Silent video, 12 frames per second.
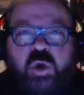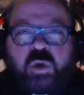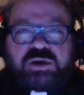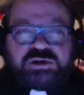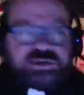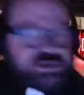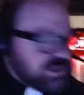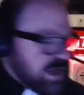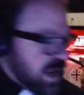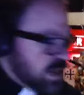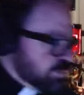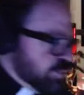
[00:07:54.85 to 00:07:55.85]
course
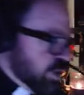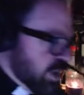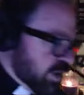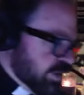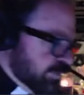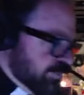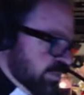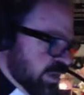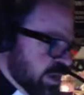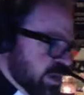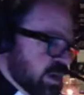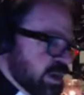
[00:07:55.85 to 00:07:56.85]
slash book
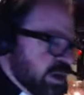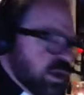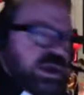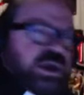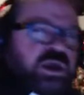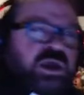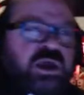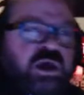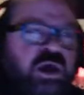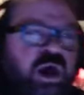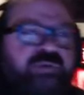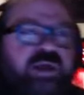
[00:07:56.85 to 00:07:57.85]

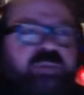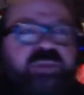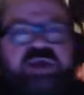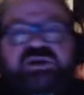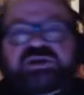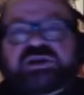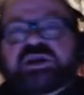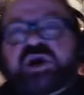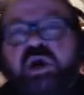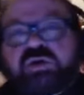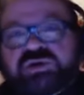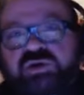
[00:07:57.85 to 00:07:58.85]
on that page, you'll see
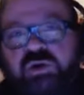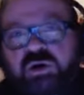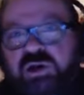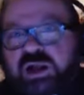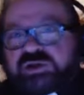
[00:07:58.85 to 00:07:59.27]
the ghost store.